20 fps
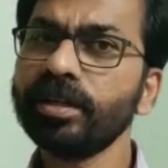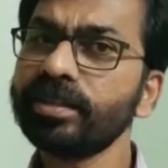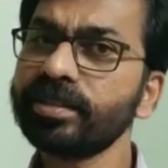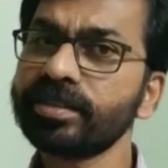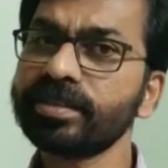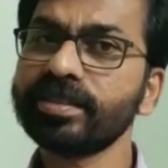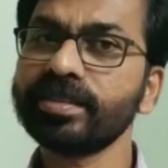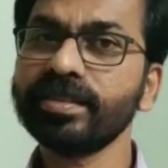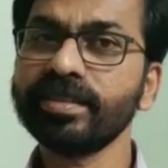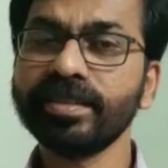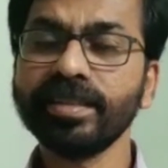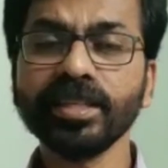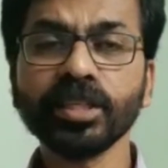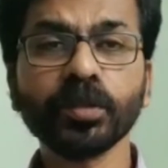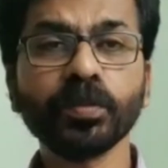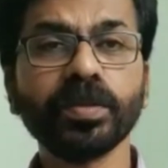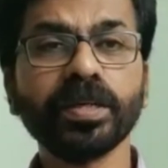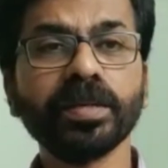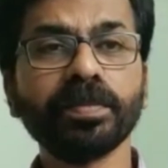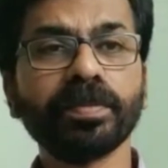is
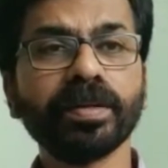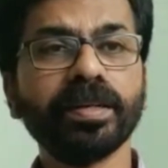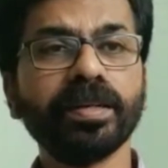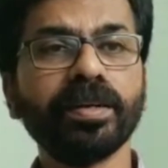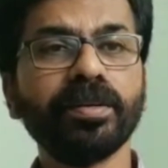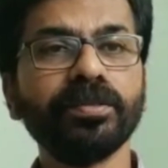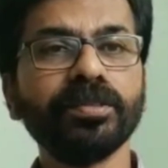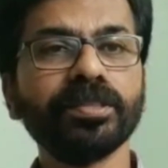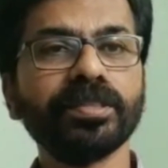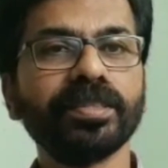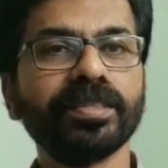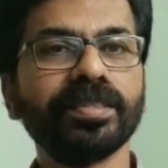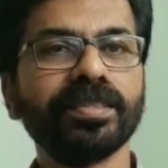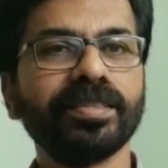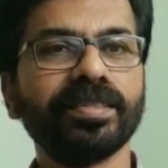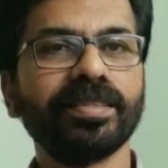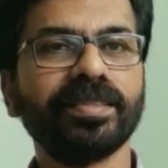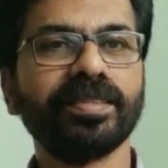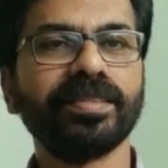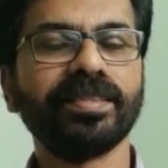this word pronounced?
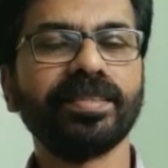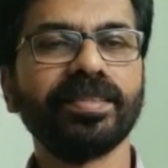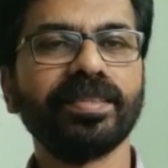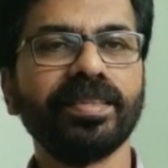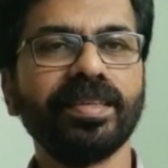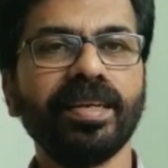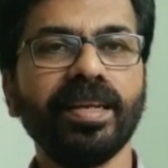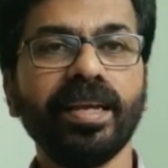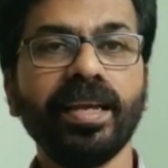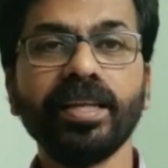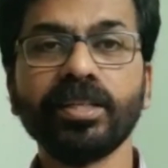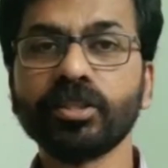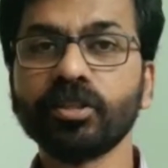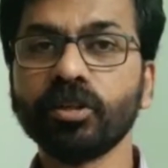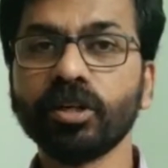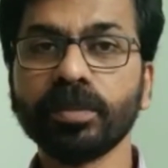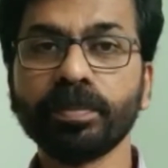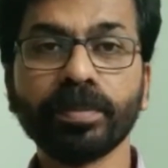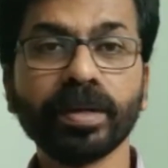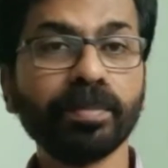It's
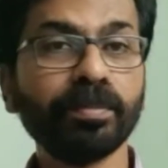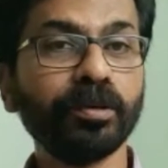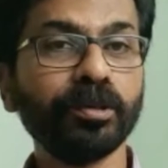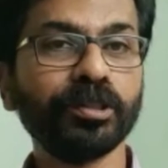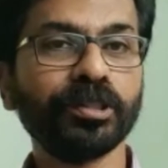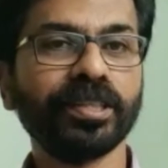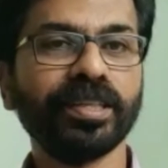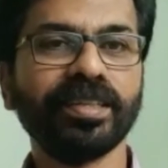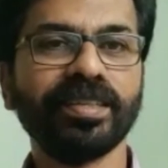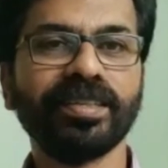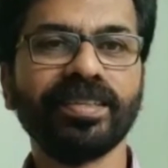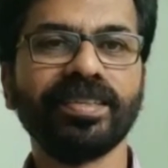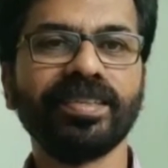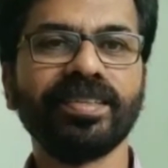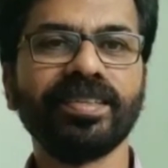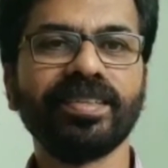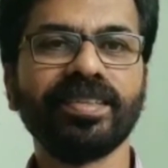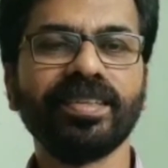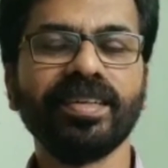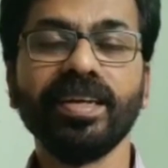not promotion.
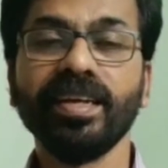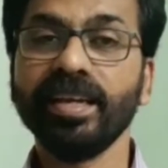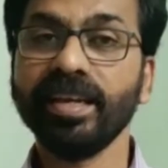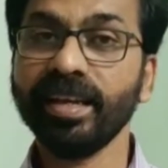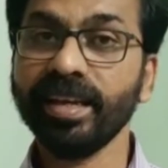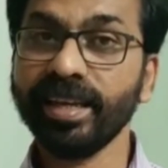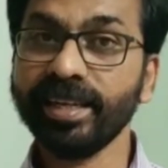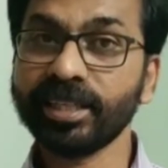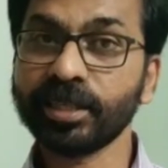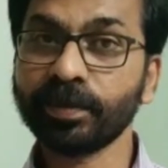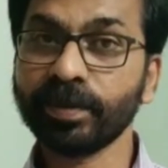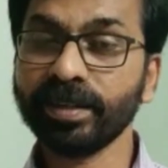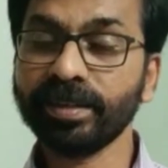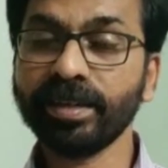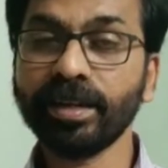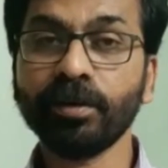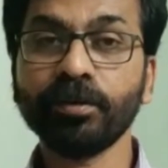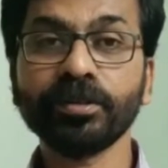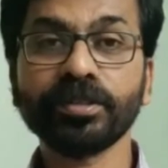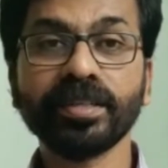It's
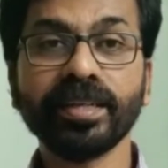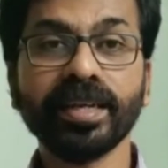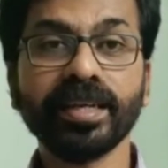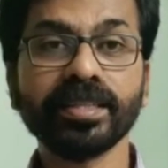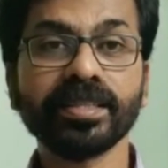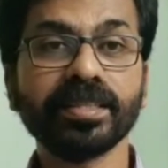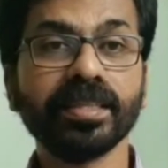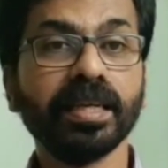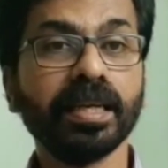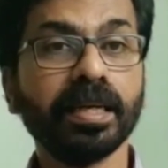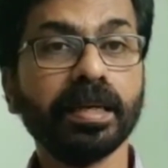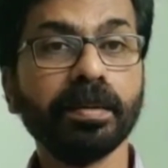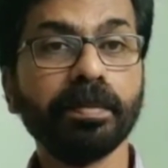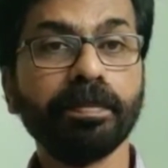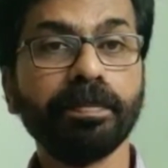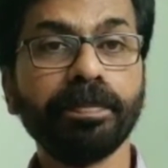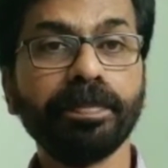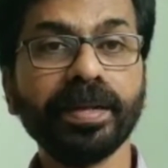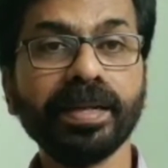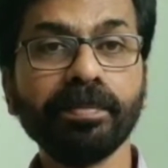pronounced as
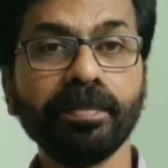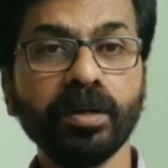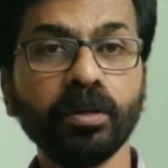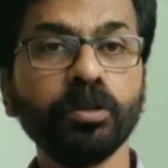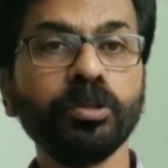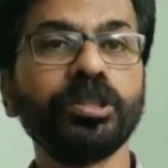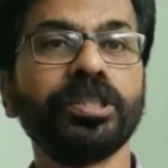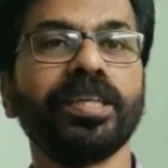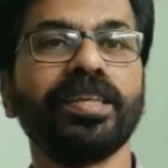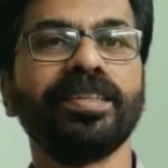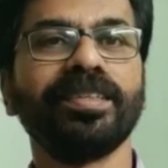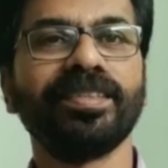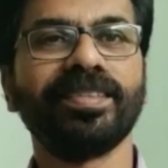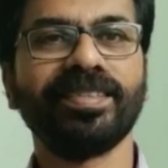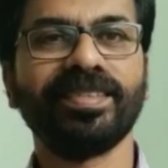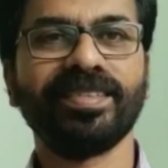promotion.